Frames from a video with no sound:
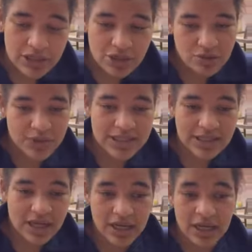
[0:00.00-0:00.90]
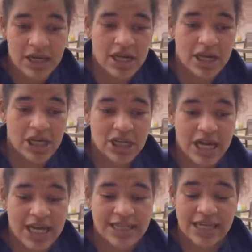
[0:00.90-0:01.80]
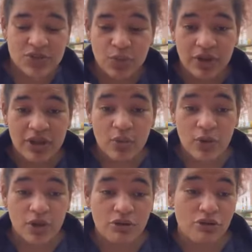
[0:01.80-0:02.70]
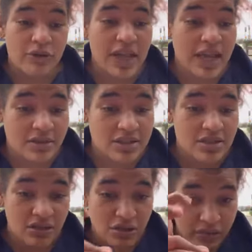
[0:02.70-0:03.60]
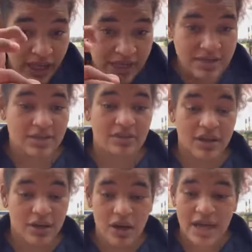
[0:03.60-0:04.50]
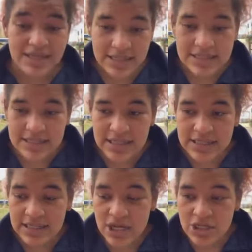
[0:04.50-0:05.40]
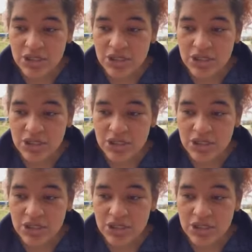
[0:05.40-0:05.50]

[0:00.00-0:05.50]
should we say, and that's where they will create their identities.